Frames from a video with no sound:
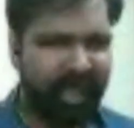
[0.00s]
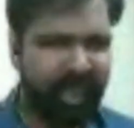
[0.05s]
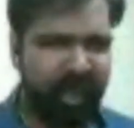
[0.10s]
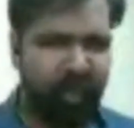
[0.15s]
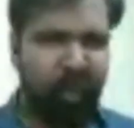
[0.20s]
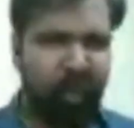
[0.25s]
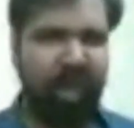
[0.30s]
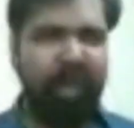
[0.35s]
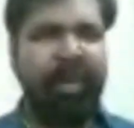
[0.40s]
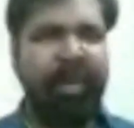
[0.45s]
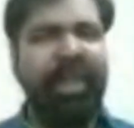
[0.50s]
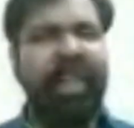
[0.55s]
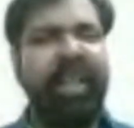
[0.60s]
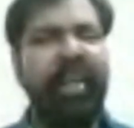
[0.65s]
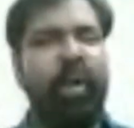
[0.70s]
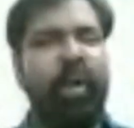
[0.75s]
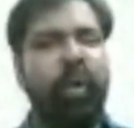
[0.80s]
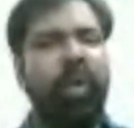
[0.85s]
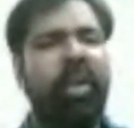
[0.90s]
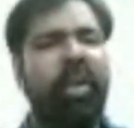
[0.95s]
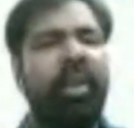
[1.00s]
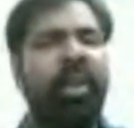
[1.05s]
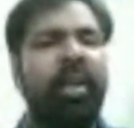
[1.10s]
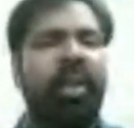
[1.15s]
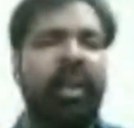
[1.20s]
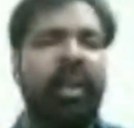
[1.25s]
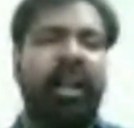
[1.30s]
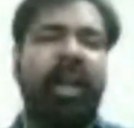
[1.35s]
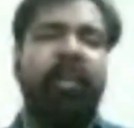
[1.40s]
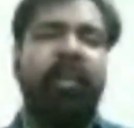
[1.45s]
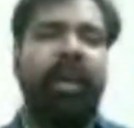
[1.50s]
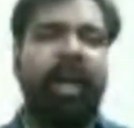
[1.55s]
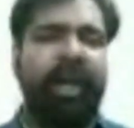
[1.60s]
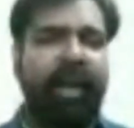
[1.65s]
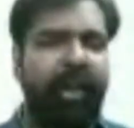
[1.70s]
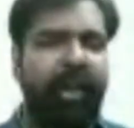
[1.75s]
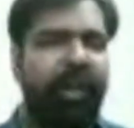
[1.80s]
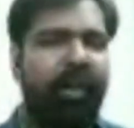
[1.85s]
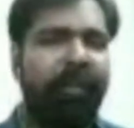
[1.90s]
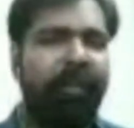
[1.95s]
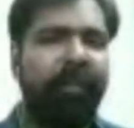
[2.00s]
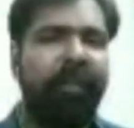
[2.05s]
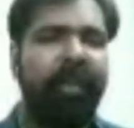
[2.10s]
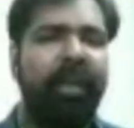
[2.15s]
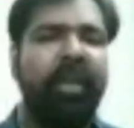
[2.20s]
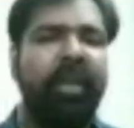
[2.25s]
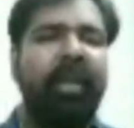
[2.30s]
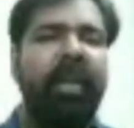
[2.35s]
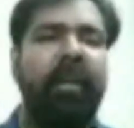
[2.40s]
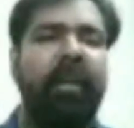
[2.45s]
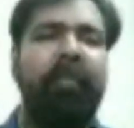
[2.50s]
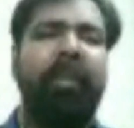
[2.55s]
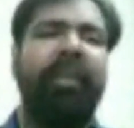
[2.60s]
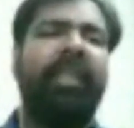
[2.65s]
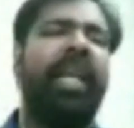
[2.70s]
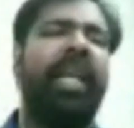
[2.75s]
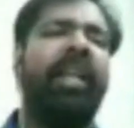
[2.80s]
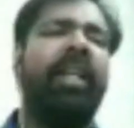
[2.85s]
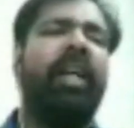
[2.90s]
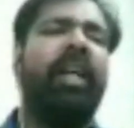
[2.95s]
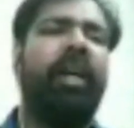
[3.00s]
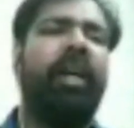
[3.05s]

Valmiki wrote Ramayana. But then